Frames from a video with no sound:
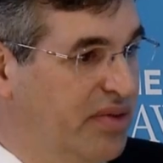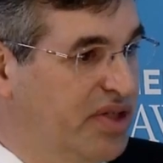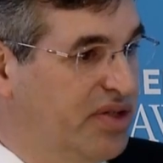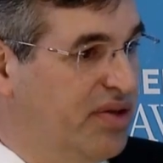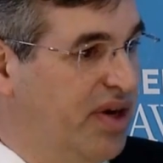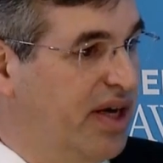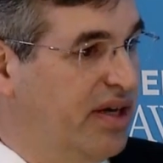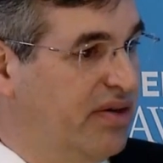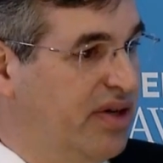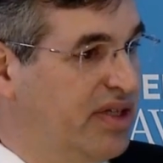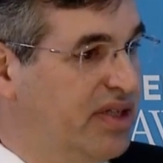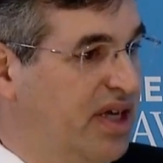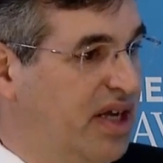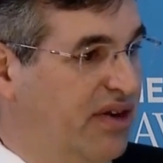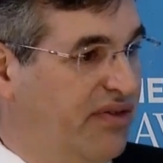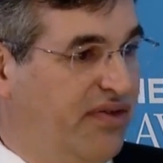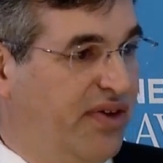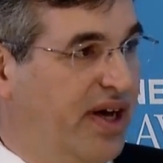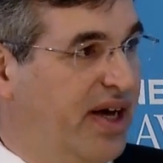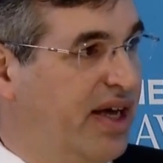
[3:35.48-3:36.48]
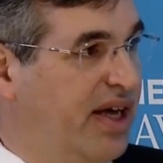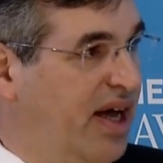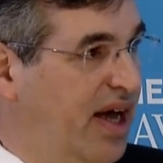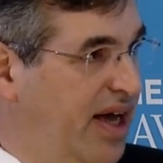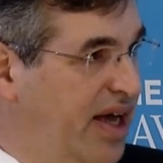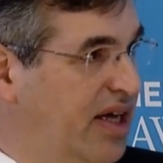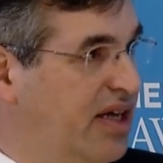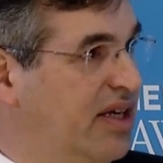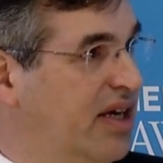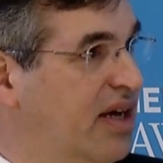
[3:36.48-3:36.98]
we try to identify
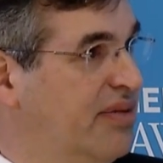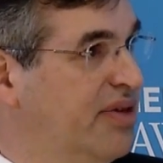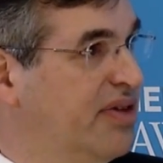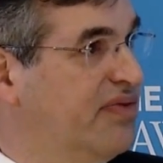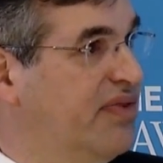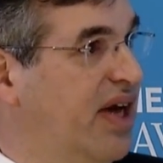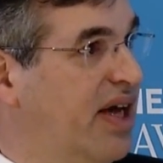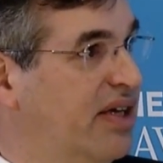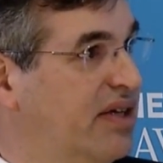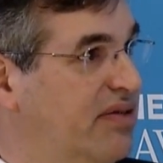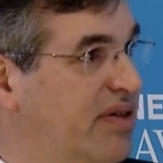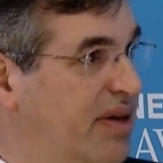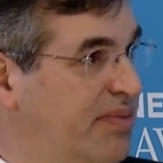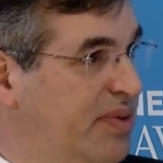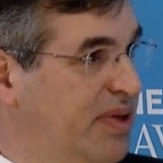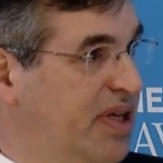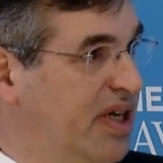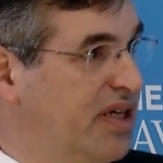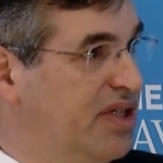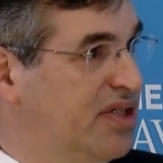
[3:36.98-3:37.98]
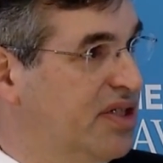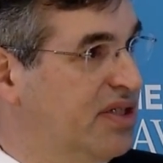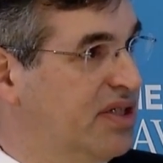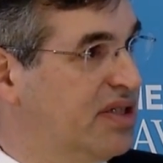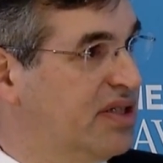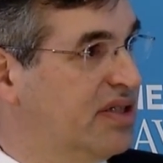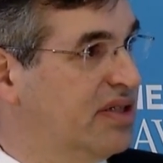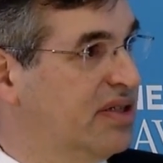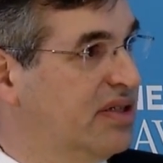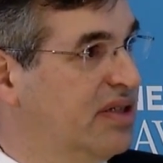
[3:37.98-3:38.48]
high economic value
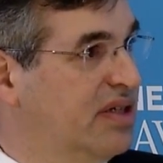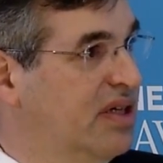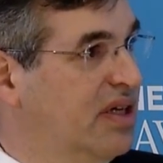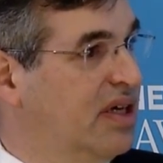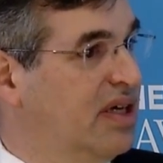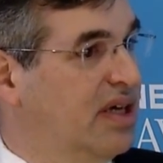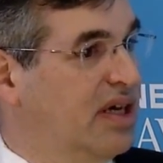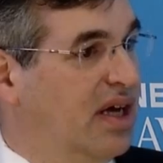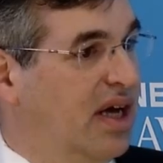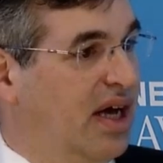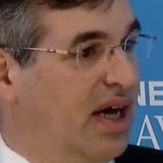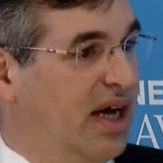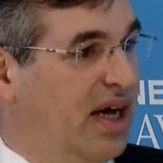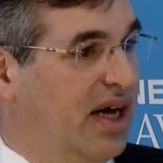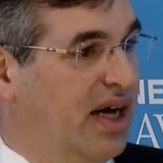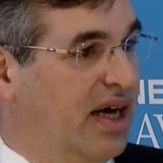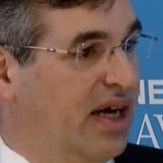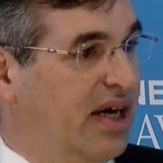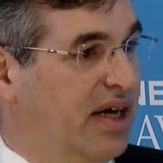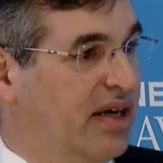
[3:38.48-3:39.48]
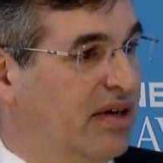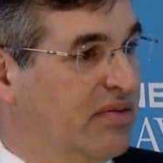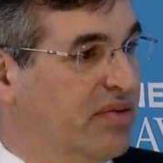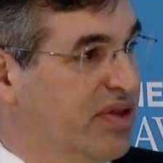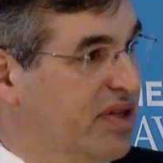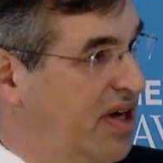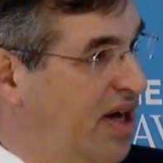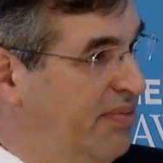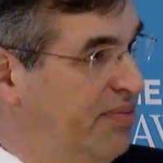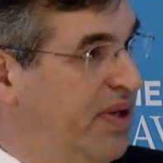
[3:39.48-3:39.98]
applications
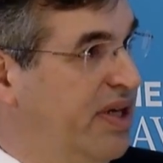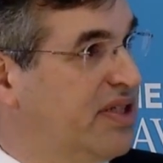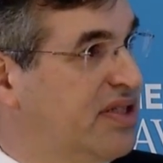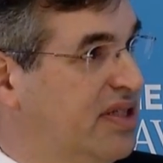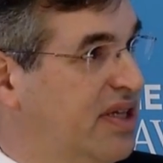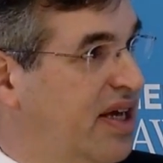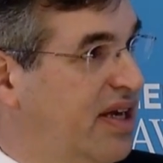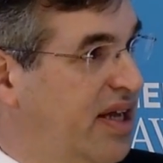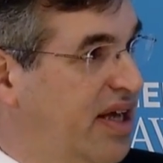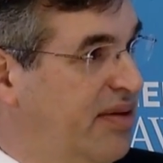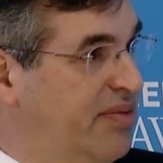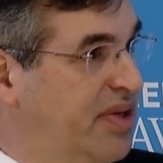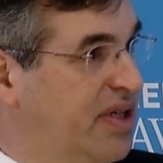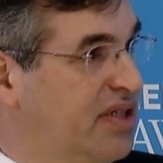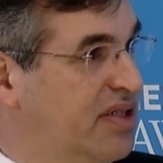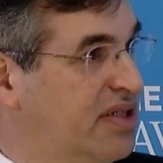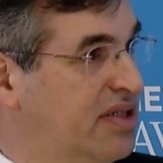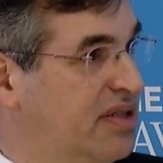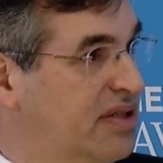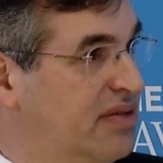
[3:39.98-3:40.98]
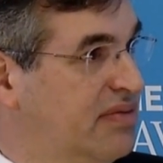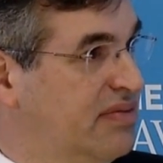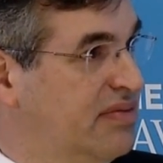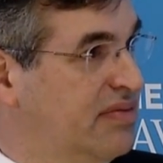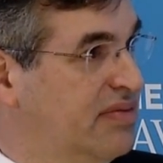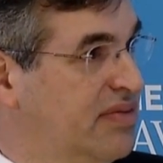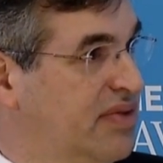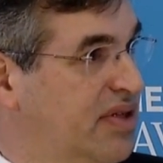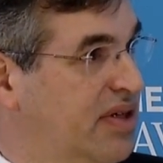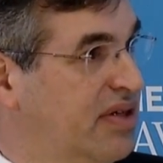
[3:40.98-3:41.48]
with complex dynamics.
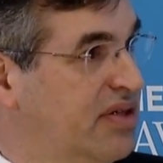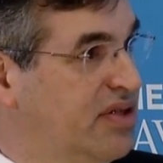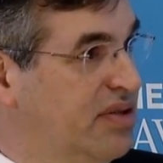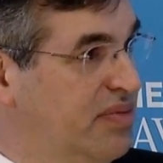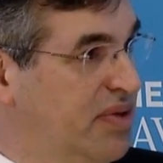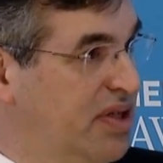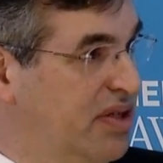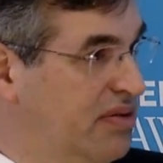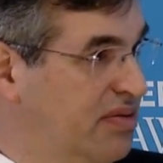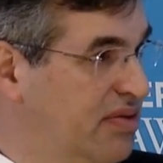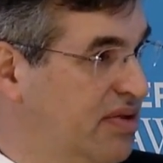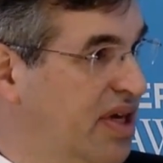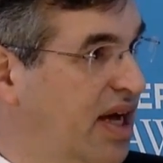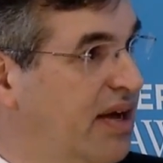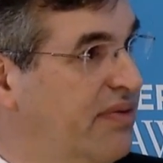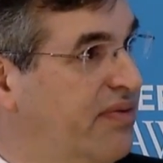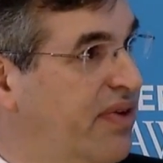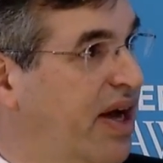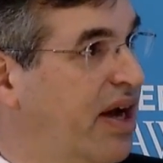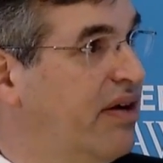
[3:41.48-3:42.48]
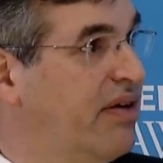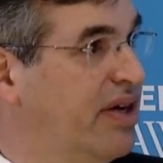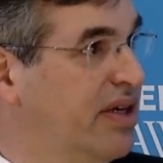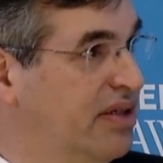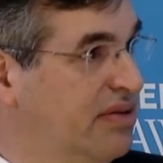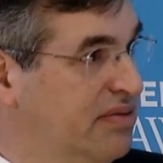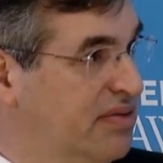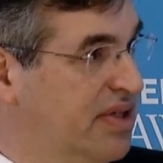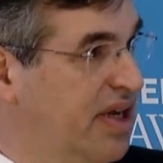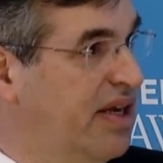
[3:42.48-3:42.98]
So they should be
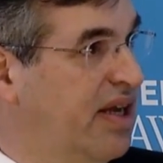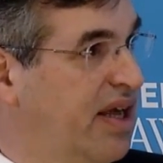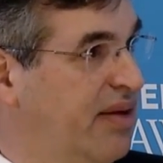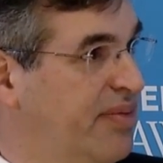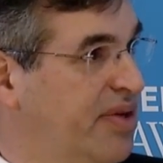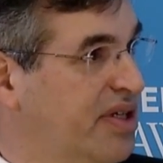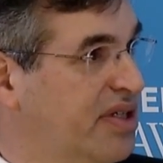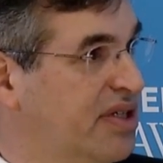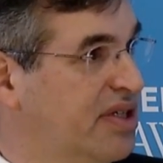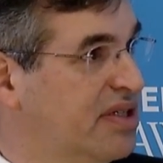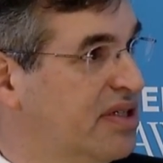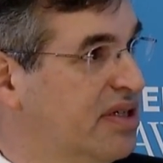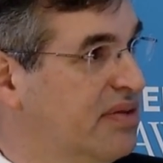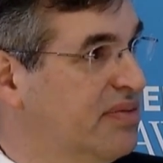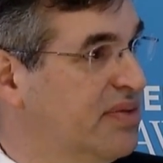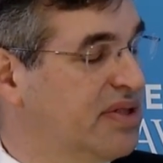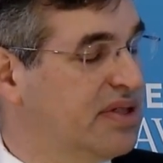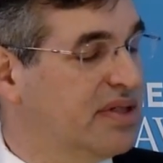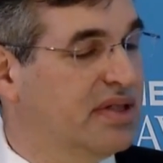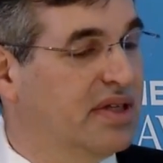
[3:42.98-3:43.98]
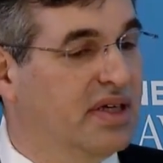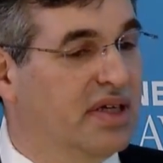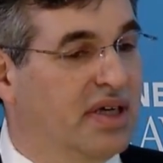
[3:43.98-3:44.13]
time-varying dynamic systems.